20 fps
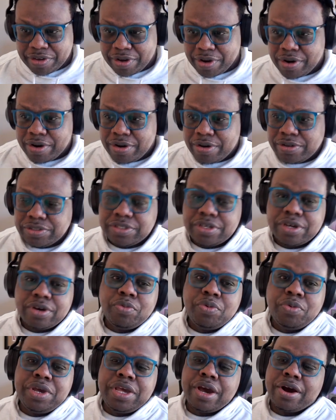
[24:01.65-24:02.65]
and girls,
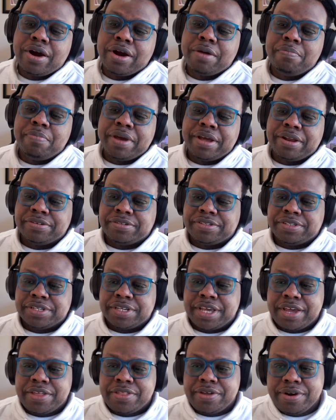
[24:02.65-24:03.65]
we are better
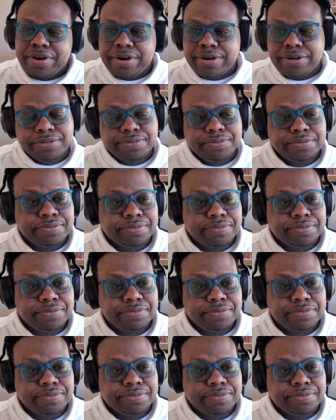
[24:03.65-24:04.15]
together.